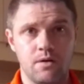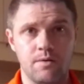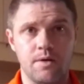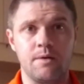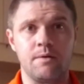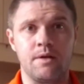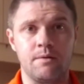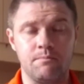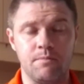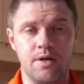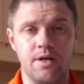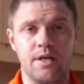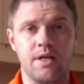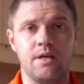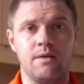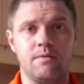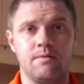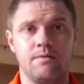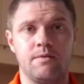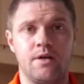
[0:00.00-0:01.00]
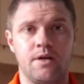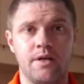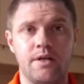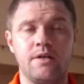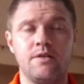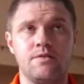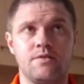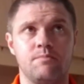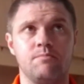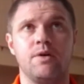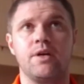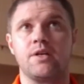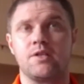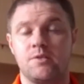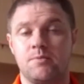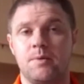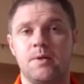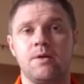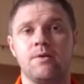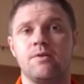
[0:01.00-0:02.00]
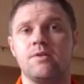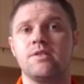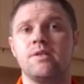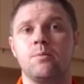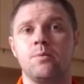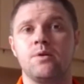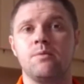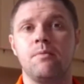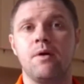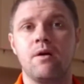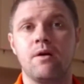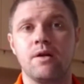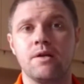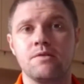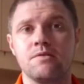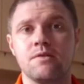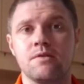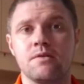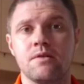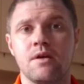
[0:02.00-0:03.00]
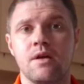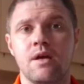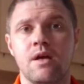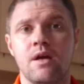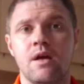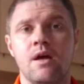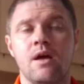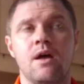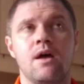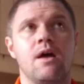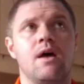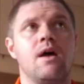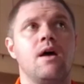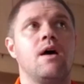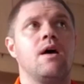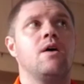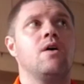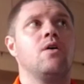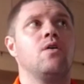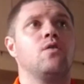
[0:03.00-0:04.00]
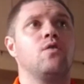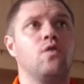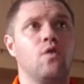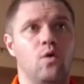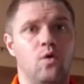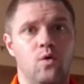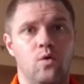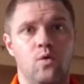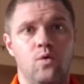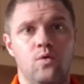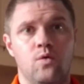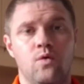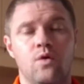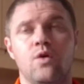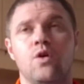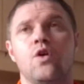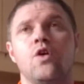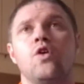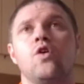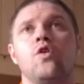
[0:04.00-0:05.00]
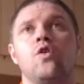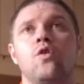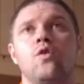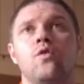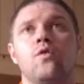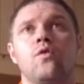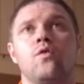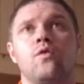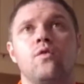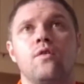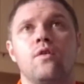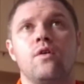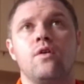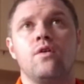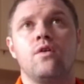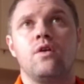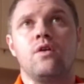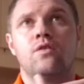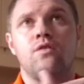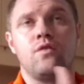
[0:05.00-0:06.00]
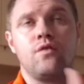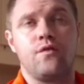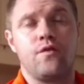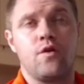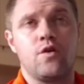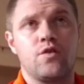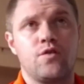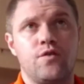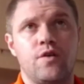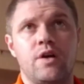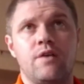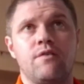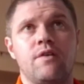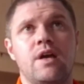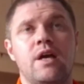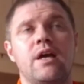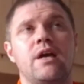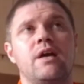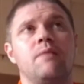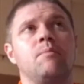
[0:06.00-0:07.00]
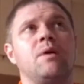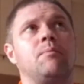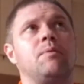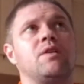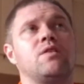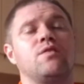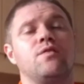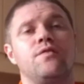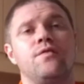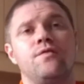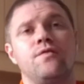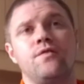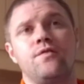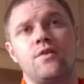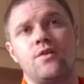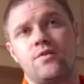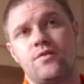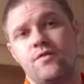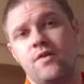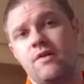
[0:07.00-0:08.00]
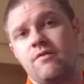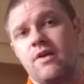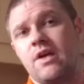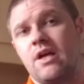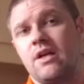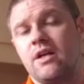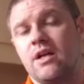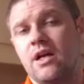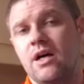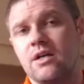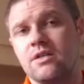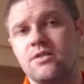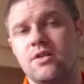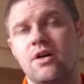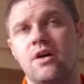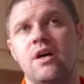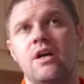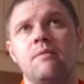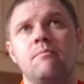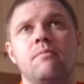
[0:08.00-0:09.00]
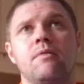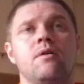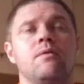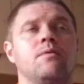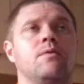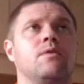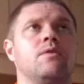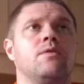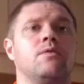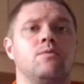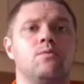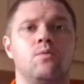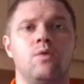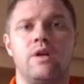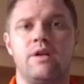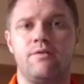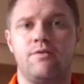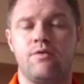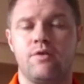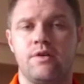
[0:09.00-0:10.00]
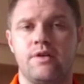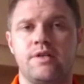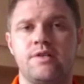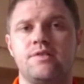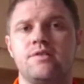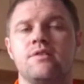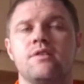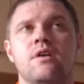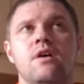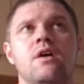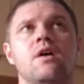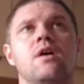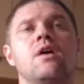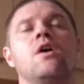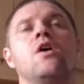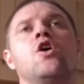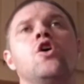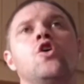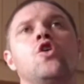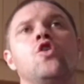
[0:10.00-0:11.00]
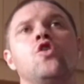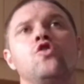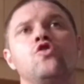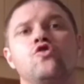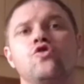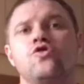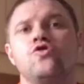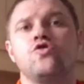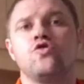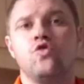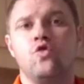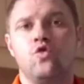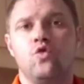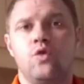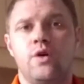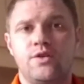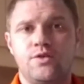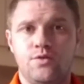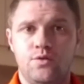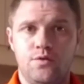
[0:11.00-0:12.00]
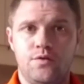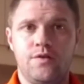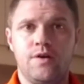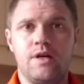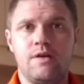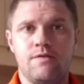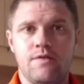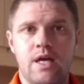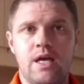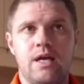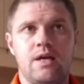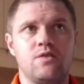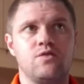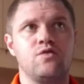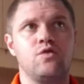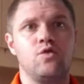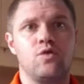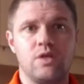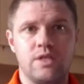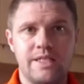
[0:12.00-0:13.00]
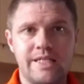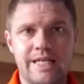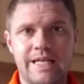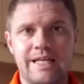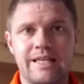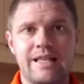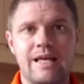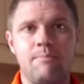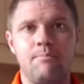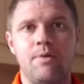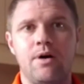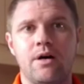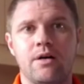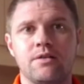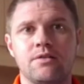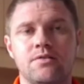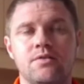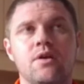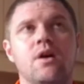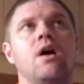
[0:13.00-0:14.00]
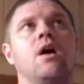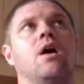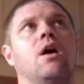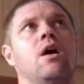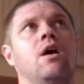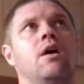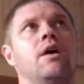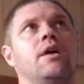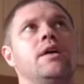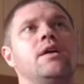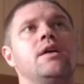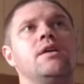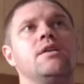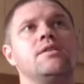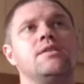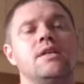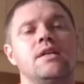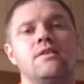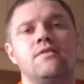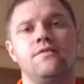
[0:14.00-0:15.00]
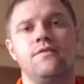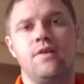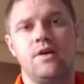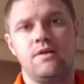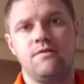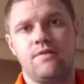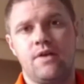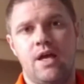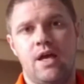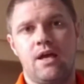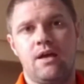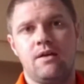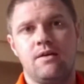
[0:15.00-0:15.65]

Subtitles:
In my eyes, in my experience, that would demoralize. So, it's the first 5K, maybe it's a first 5K in a long time, whatever it is, just go and do 5K so you can tick that box. I did 5K.